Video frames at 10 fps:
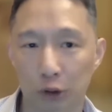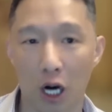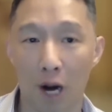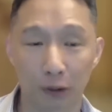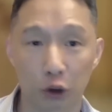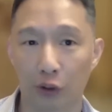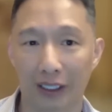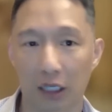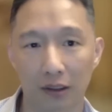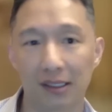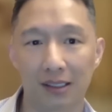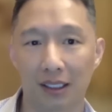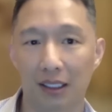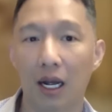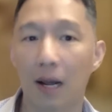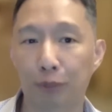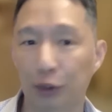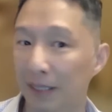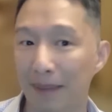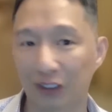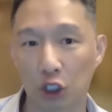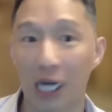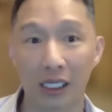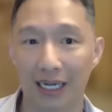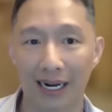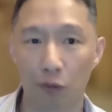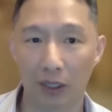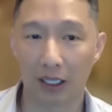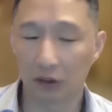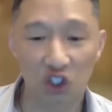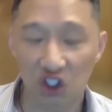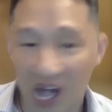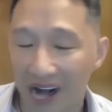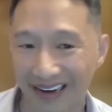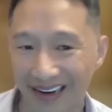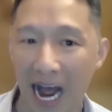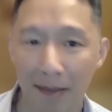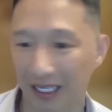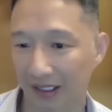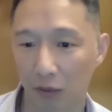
arbitrary currency printed by China at will. It's just not going to happen.